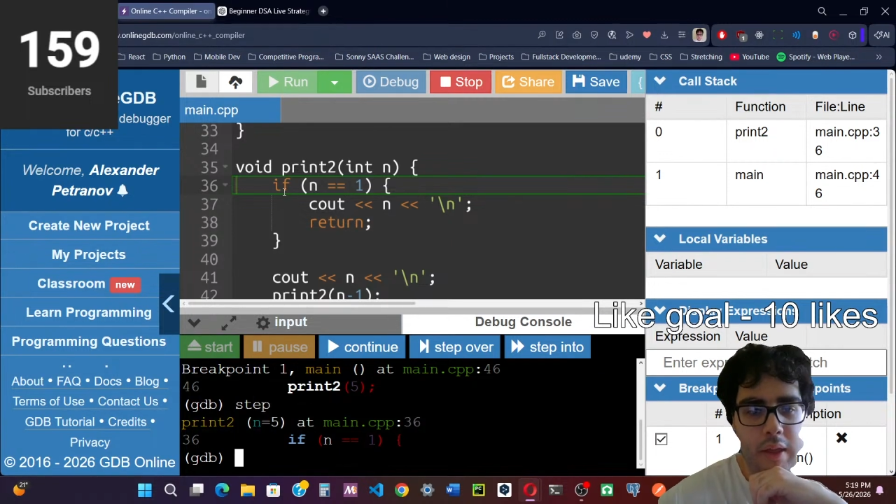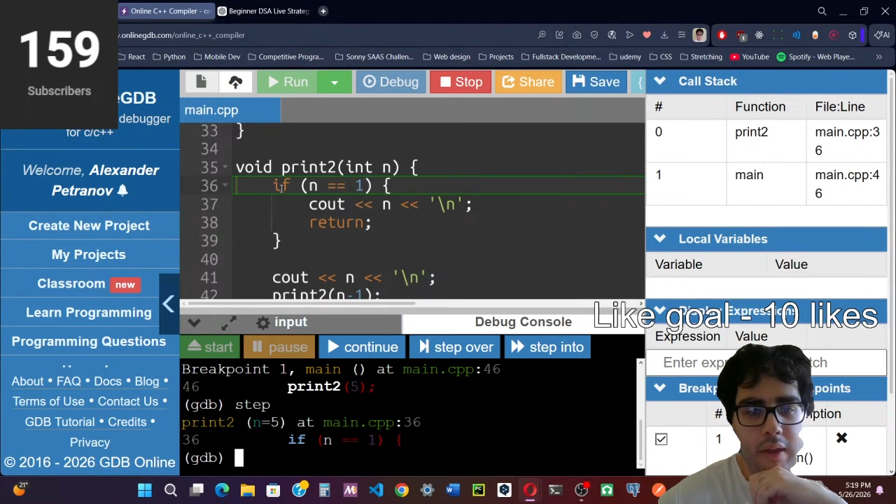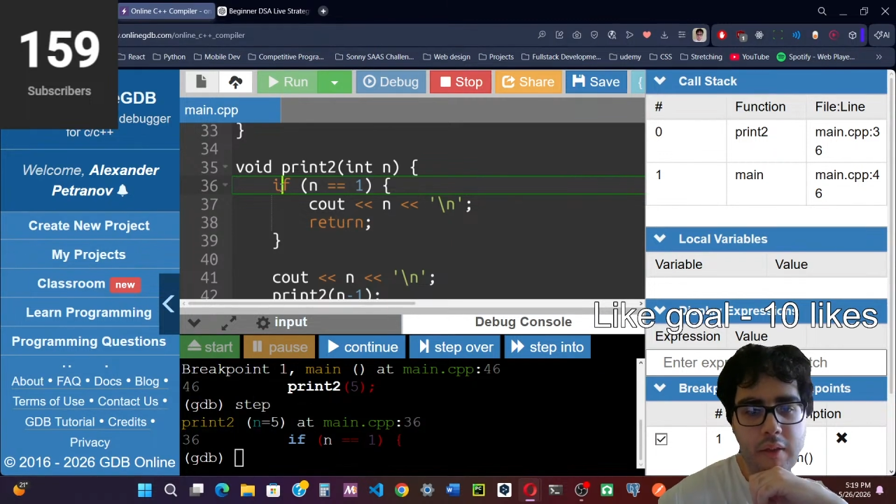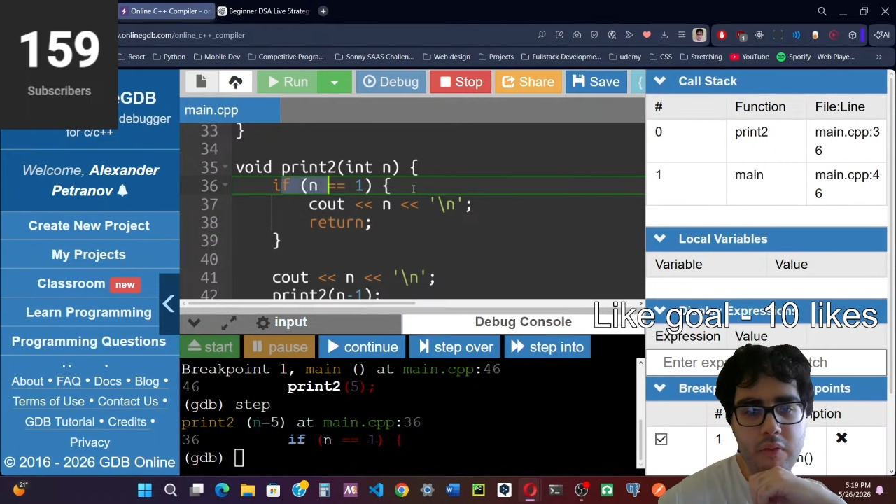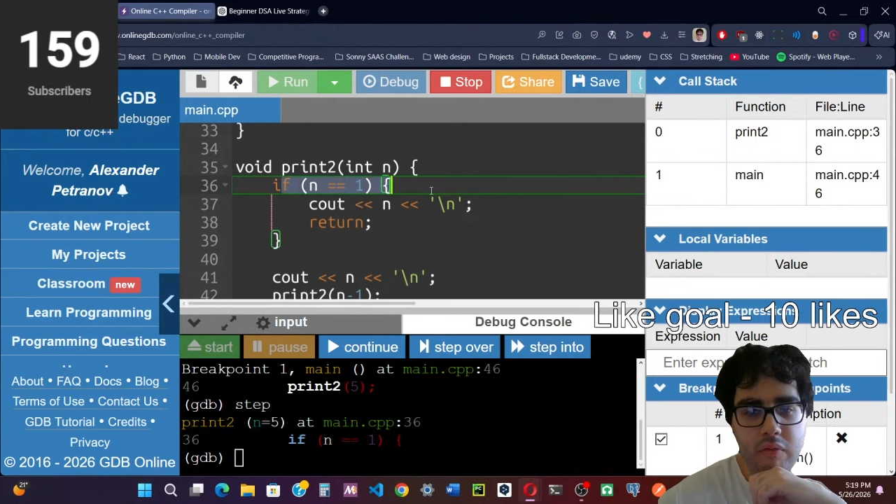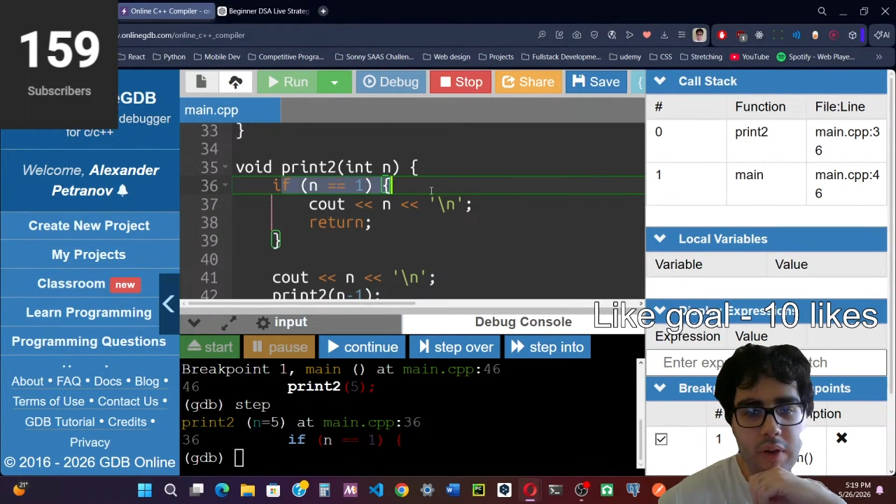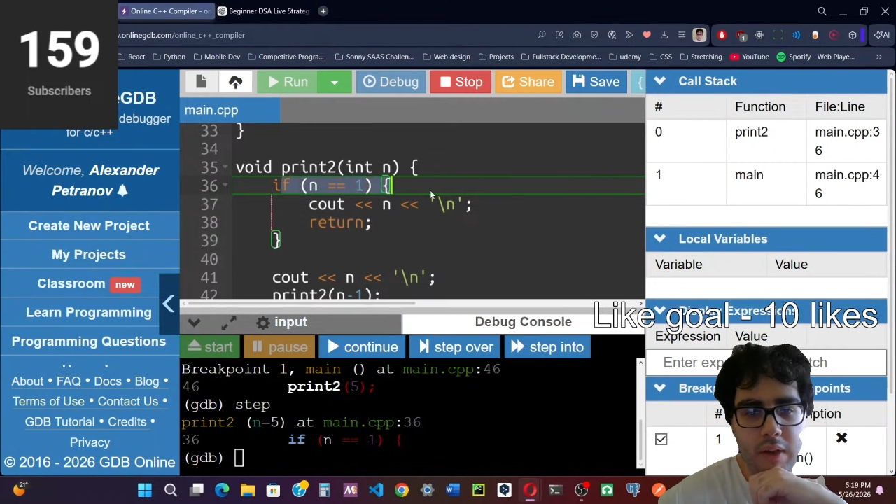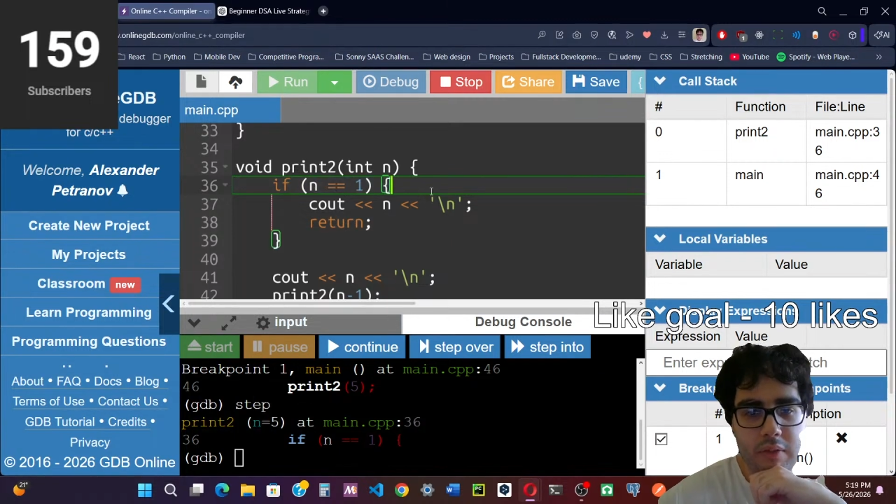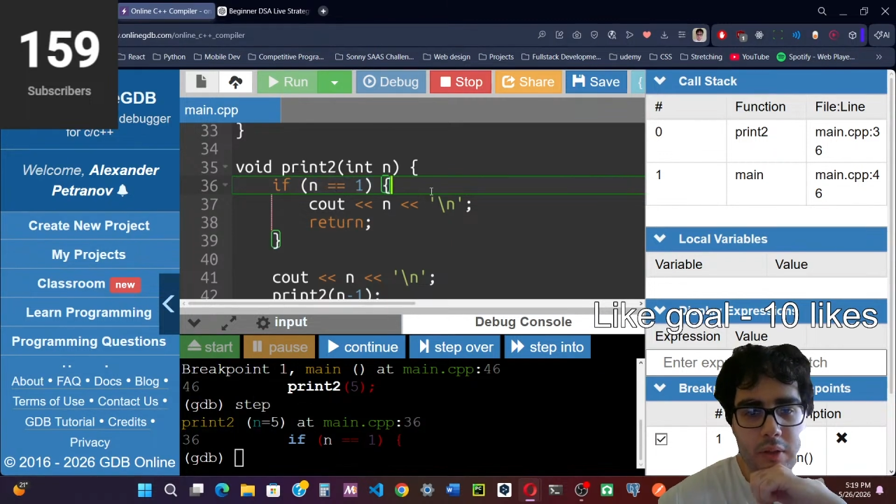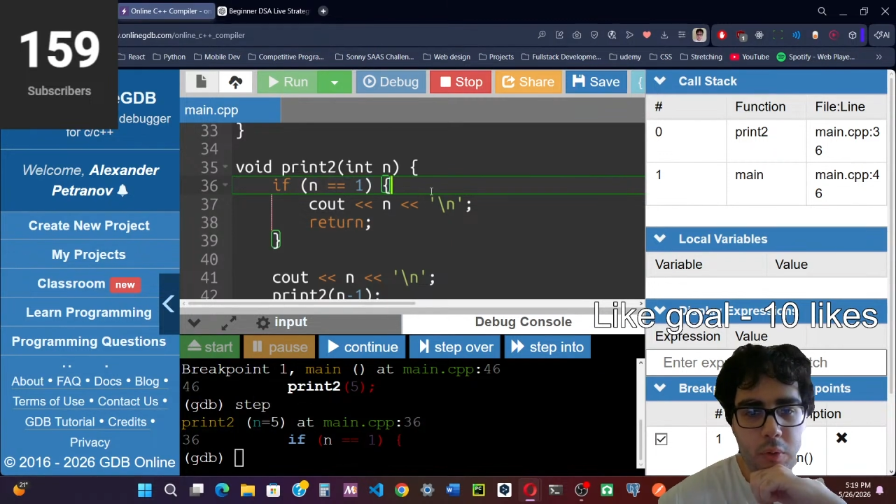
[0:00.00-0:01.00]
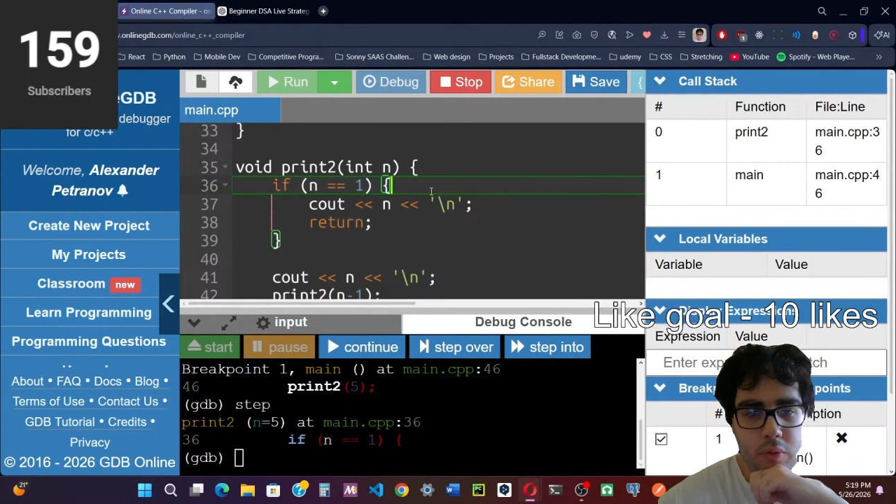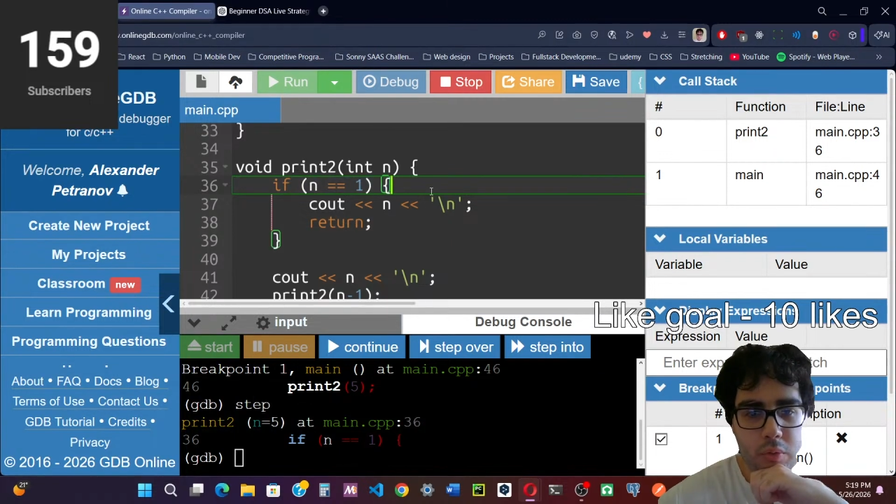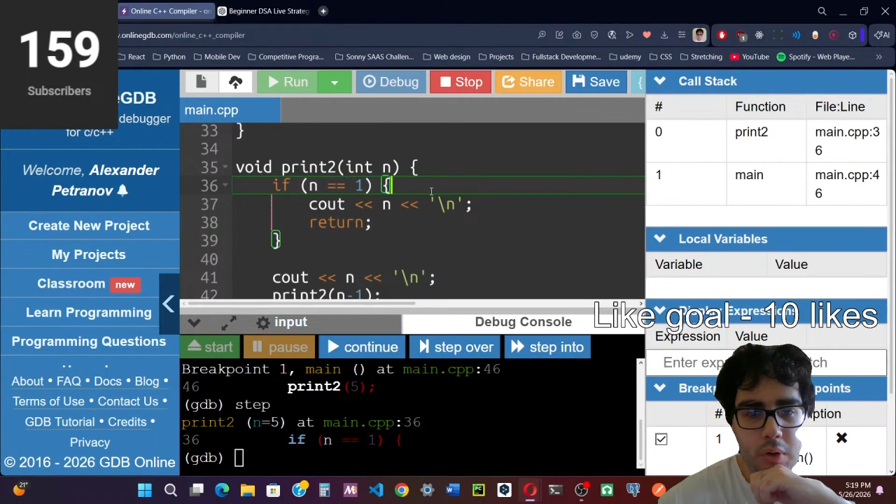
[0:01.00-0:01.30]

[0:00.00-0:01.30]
Is 5 equal to